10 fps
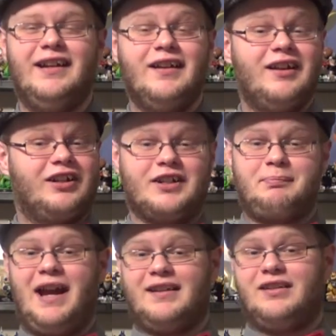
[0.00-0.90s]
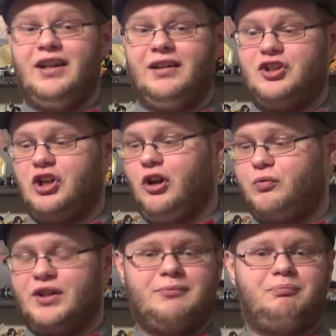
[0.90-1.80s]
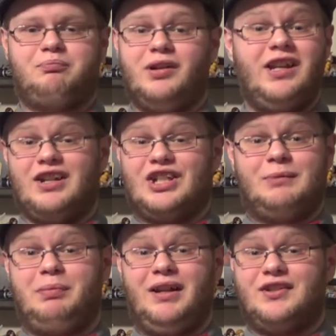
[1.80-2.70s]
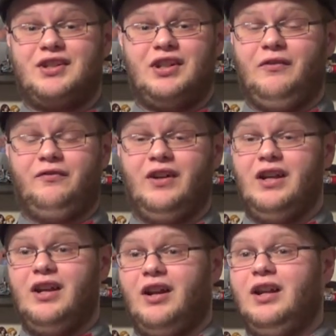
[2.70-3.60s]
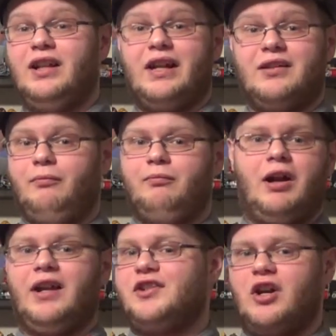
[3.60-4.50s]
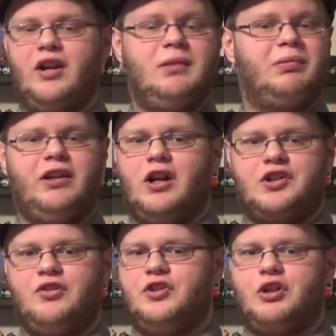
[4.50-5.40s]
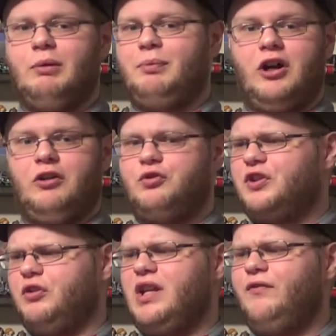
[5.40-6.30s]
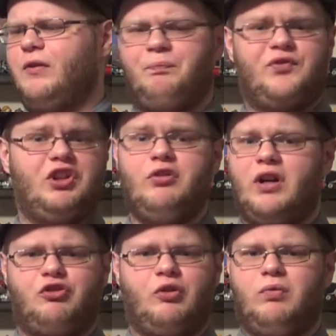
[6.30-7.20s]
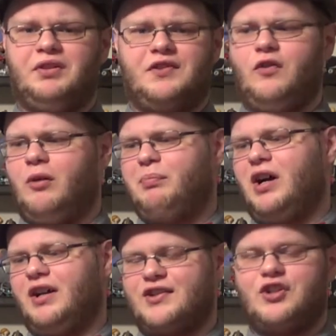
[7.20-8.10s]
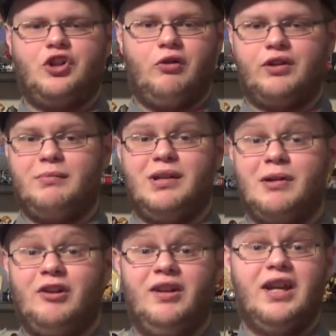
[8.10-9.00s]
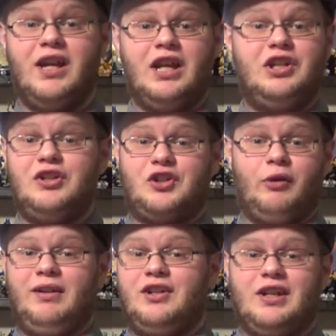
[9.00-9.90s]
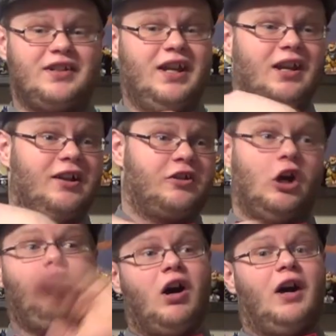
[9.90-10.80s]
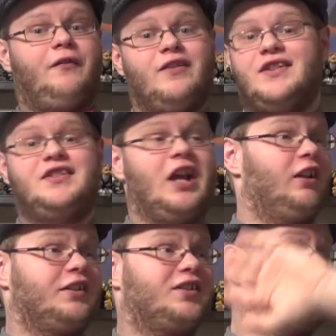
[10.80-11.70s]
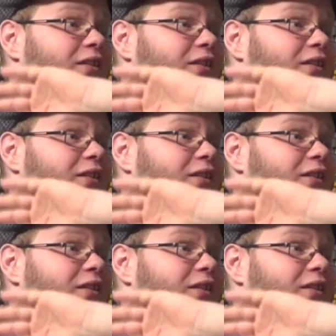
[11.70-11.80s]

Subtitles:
Because back then, Shulk was pretty expensive. Like, I saw eBay auctions go up 100 to even 200 once for a box Shulk amiibo. He just told me to just go off, sell it,